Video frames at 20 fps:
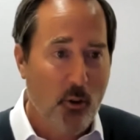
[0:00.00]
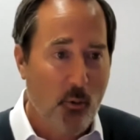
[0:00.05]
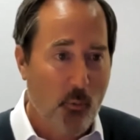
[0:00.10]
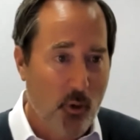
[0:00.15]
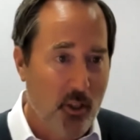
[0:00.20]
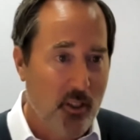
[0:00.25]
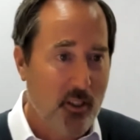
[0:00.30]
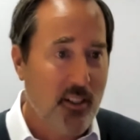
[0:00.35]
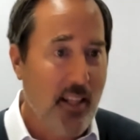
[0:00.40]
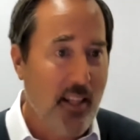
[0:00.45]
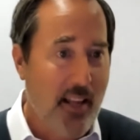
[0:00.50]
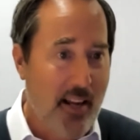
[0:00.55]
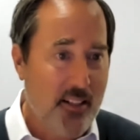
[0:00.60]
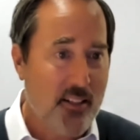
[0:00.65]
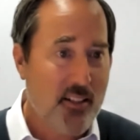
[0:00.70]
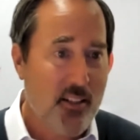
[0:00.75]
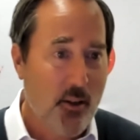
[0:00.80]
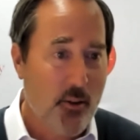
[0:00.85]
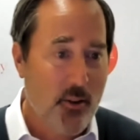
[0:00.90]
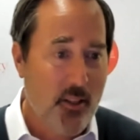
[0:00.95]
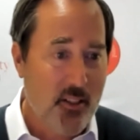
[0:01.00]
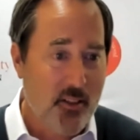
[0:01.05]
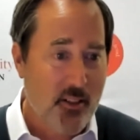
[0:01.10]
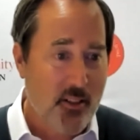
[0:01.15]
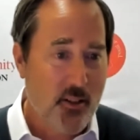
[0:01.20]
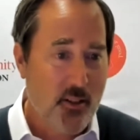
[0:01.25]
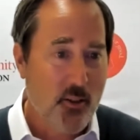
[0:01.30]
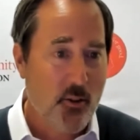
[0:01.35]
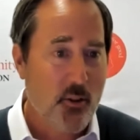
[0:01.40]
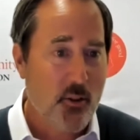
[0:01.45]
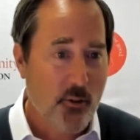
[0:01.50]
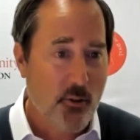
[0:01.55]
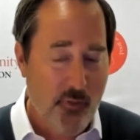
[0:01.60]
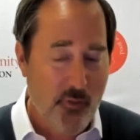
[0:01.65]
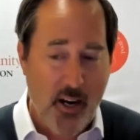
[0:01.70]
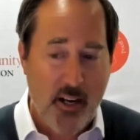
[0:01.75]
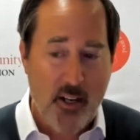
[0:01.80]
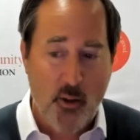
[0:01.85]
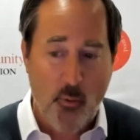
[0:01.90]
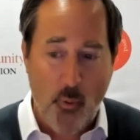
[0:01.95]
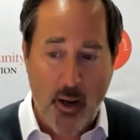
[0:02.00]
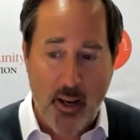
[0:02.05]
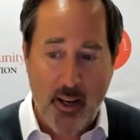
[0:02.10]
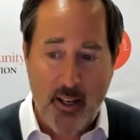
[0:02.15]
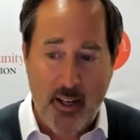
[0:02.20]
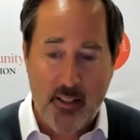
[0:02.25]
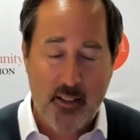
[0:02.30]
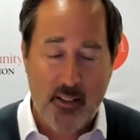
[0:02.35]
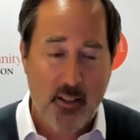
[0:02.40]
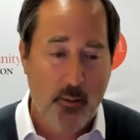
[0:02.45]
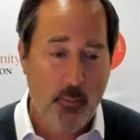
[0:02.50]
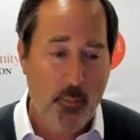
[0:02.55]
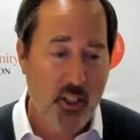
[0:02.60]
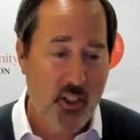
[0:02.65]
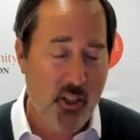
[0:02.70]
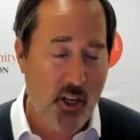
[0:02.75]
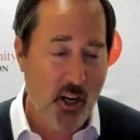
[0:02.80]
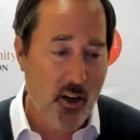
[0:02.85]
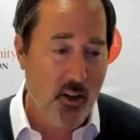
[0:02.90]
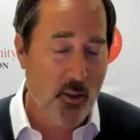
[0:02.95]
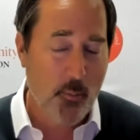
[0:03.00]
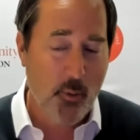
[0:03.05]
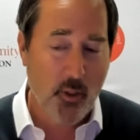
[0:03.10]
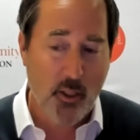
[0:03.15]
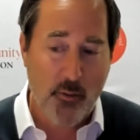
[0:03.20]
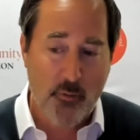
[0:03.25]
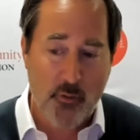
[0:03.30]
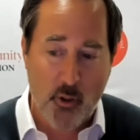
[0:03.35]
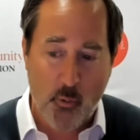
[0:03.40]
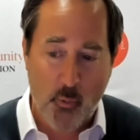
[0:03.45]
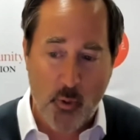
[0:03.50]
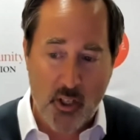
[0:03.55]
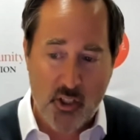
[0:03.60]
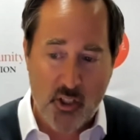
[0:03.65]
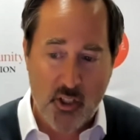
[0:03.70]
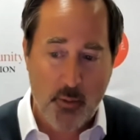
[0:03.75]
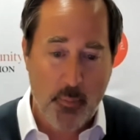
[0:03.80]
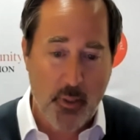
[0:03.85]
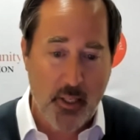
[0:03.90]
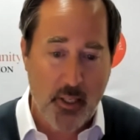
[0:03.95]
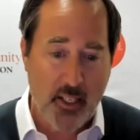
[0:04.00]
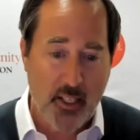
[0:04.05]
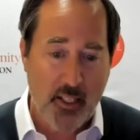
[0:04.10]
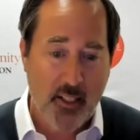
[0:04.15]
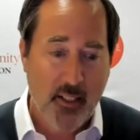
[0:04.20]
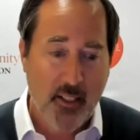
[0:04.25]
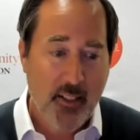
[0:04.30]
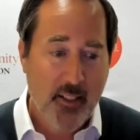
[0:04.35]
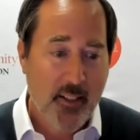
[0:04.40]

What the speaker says: the word Gladstone Institute, you'll find a way to be charitable if you wish to be.